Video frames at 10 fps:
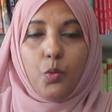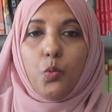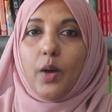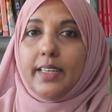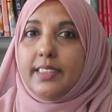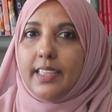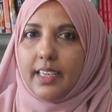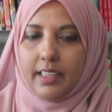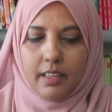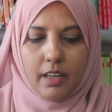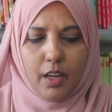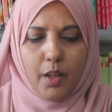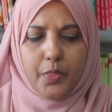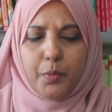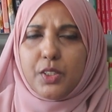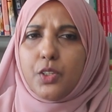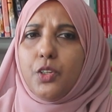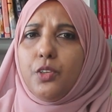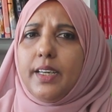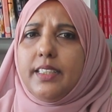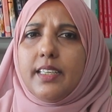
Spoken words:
One day, there was great